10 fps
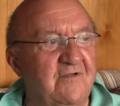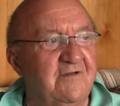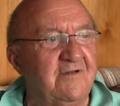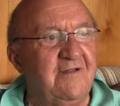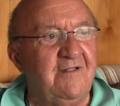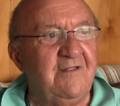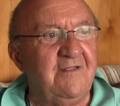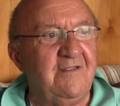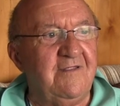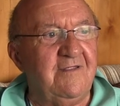And
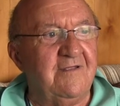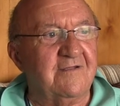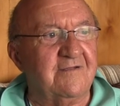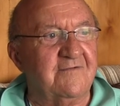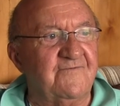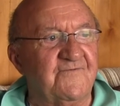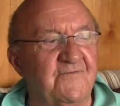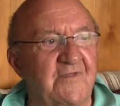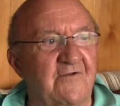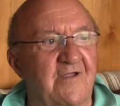
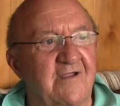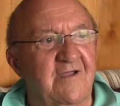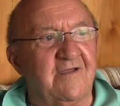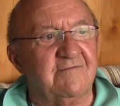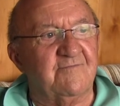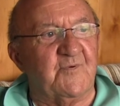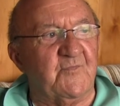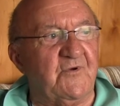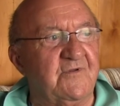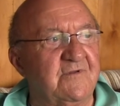from there, I got
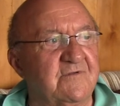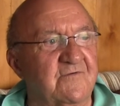promoted and